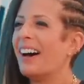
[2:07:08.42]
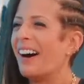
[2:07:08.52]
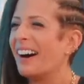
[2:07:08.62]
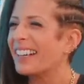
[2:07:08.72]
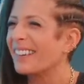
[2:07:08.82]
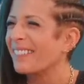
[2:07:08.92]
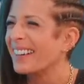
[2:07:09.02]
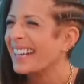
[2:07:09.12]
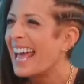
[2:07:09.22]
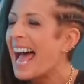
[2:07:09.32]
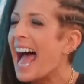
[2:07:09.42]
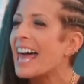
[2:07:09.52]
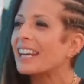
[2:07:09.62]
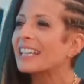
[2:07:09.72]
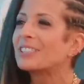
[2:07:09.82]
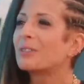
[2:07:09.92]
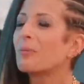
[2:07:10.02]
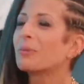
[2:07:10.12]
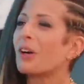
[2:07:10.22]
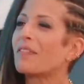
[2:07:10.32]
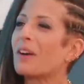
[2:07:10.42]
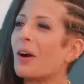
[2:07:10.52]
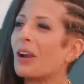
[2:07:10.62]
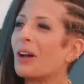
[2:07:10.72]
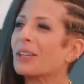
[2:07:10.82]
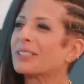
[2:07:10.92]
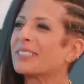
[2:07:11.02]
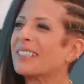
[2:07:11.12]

an argument, oh God, and I yes. stormed off and got lost.